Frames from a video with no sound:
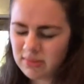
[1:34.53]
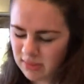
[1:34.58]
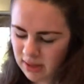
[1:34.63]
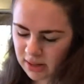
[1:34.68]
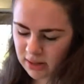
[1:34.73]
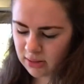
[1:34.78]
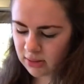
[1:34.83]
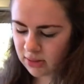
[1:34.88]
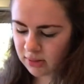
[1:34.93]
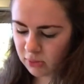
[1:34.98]
I
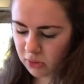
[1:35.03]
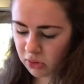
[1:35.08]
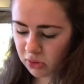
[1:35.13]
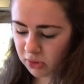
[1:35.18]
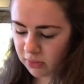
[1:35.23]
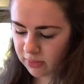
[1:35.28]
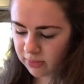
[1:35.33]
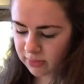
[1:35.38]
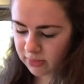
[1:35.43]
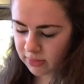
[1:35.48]
don't even know.
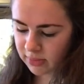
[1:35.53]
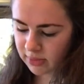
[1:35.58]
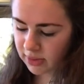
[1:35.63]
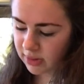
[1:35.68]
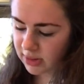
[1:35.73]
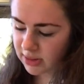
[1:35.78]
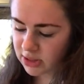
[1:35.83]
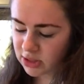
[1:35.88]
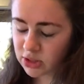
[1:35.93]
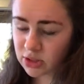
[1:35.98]

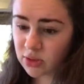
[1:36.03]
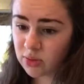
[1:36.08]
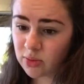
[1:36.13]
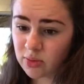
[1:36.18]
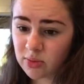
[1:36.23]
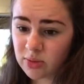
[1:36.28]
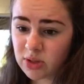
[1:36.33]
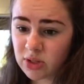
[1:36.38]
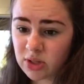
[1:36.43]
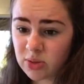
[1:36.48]
This is
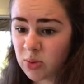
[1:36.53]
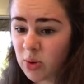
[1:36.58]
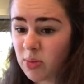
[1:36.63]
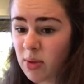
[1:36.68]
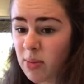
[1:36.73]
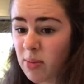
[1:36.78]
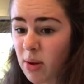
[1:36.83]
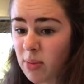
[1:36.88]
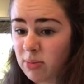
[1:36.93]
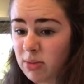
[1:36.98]
just what my
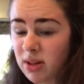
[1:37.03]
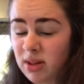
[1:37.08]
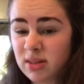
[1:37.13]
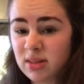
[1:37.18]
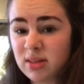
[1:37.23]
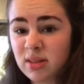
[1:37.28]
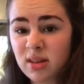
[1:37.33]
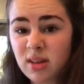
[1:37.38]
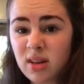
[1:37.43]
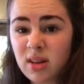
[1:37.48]
mum
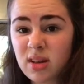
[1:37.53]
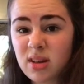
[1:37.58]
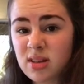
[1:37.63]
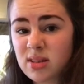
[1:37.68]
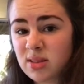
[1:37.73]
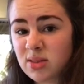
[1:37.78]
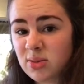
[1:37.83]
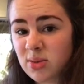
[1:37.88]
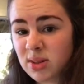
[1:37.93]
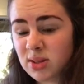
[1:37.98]
does,
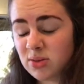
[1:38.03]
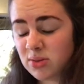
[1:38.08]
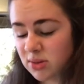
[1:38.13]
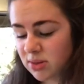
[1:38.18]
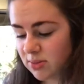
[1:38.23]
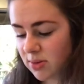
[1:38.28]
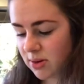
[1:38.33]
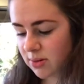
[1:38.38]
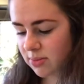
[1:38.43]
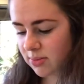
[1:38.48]
so I do it
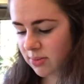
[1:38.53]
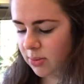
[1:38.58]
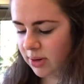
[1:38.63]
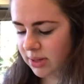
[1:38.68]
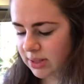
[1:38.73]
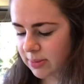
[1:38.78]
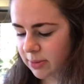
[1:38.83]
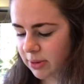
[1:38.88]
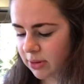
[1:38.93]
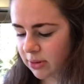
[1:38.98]
as well. The
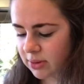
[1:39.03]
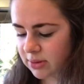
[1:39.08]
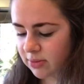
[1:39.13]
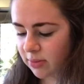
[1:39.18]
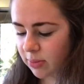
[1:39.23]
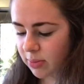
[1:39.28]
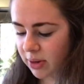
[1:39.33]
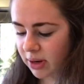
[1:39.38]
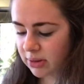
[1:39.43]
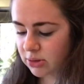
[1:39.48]
recipe calls for
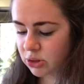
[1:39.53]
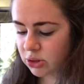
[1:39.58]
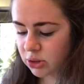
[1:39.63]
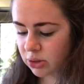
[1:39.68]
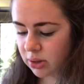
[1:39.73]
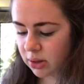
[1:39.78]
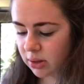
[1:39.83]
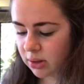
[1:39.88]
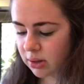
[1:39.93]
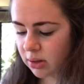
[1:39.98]
brown
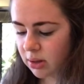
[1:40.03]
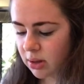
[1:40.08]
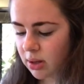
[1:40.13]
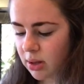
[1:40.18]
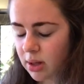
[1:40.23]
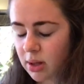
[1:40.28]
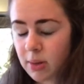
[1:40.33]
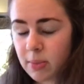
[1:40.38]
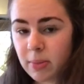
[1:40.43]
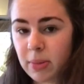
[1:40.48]
sugar,
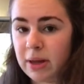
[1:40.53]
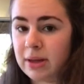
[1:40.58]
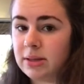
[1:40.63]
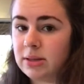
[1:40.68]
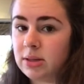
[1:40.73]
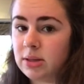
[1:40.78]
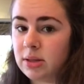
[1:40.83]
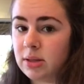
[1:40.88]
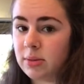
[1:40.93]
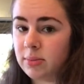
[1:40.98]

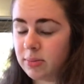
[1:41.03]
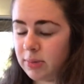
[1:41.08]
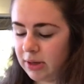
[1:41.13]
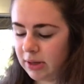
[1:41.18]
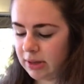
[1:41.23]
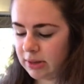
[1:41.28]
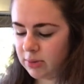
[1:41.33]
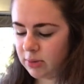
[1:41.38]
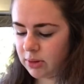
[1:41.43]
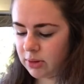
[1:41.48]
but
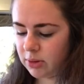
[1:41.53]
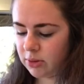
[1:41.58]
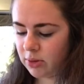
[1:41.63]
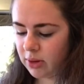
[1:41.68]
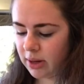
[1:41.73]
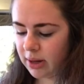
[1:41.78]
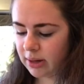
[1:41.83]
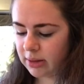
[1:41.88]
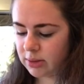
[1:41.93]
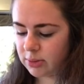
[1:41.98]
because we're in a new
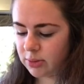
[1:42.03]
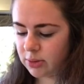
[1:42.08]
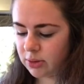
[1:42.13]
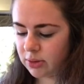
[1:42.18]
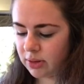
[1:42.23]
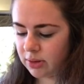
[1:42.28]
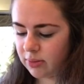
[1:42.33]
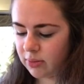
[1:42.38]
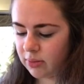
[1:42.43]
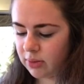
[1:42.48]
house, we
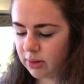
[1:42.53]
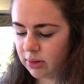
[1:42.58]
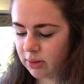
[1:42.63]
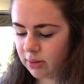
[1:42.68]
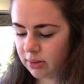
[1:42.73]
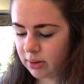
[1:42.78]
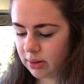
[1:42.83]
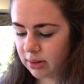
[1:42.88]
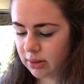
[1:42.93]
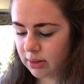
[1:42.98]
don't have all the
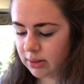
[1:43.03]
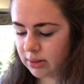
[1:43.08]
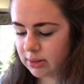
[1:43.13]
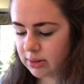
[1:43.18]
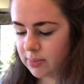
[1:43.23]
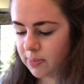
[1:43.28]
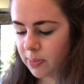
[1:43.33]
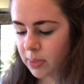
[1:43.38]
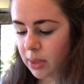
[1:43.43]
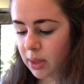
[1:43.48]
ingredients.